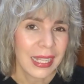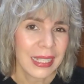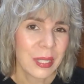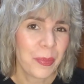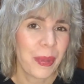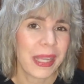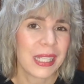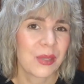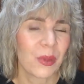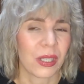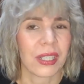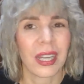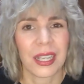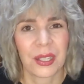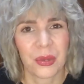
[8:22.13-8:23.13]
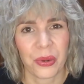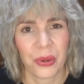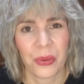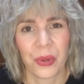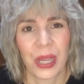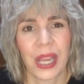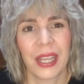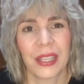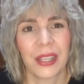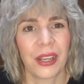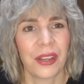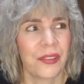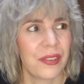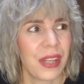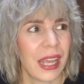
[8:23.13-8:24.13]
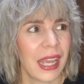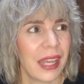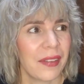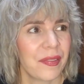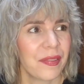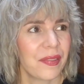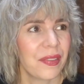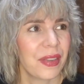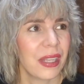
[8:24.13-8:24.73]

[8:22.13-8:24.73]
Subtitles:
it depends what country we are, if they have